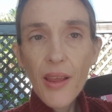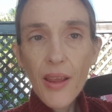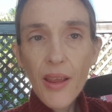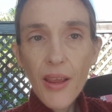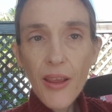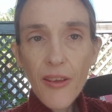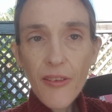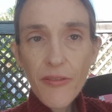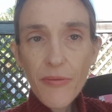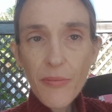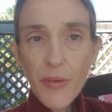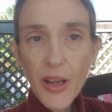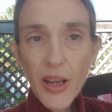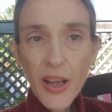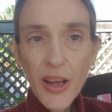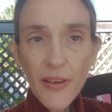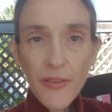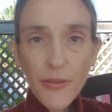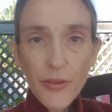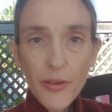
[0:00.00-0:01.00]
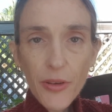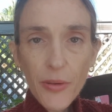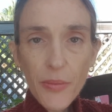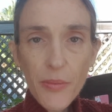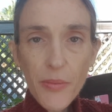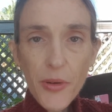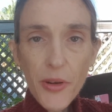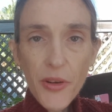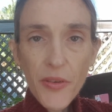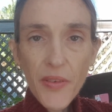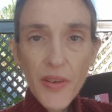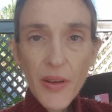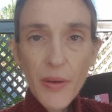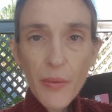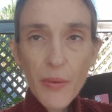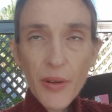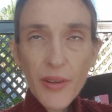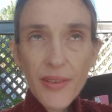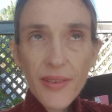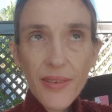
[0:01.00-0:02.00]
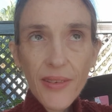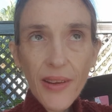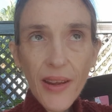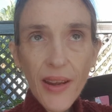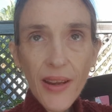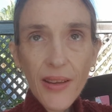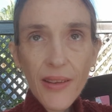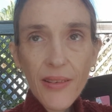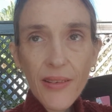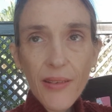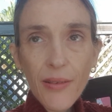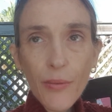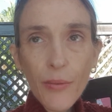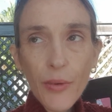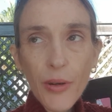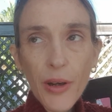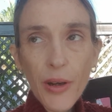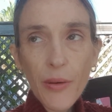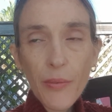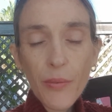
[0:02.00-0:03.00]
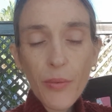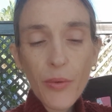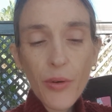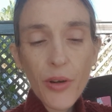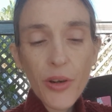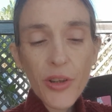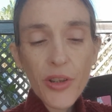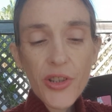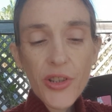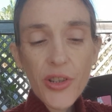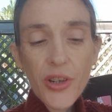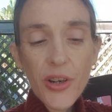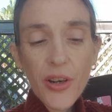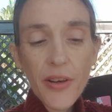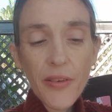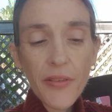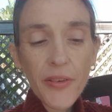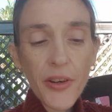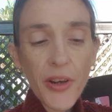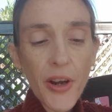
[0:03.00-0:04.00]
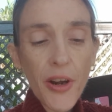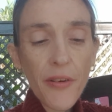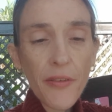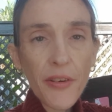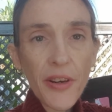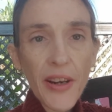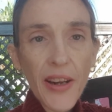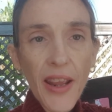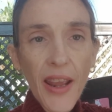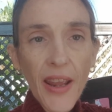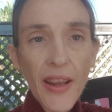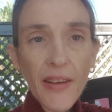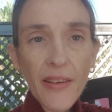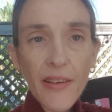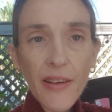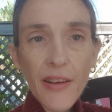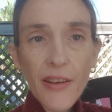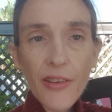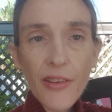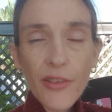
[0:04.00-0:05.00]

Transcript: If my life were a movie, what scene would I watch over and over again?